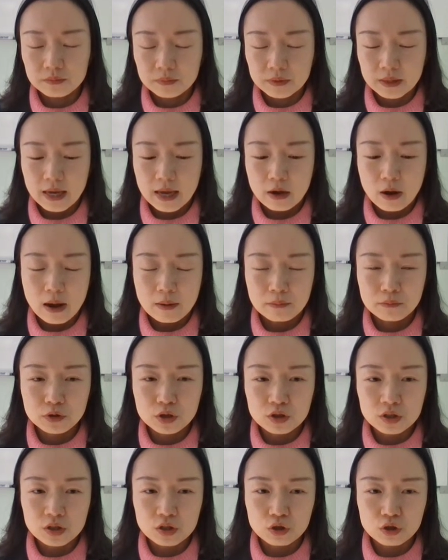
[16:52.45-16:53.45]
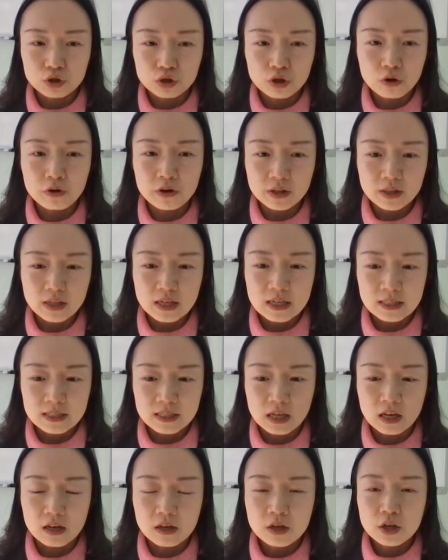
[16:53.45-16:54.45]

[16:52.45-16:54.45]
Okay, I'm just showing this